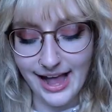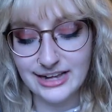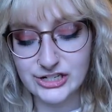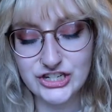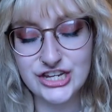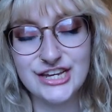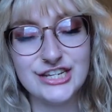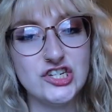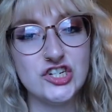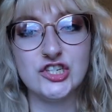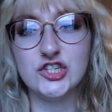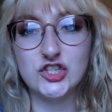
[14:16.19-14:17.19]
and she is
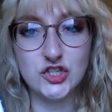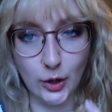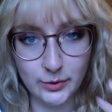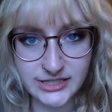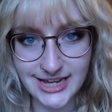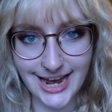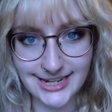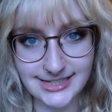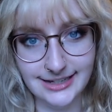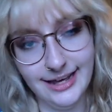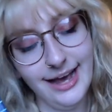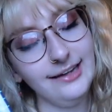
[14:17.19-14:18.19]
just so
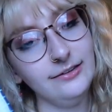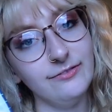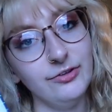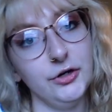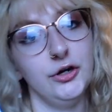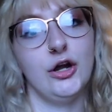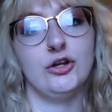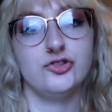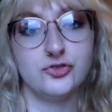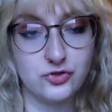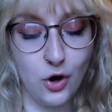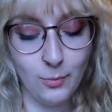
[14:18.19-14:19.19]
sassy. I love her
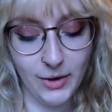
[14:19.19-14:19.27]
so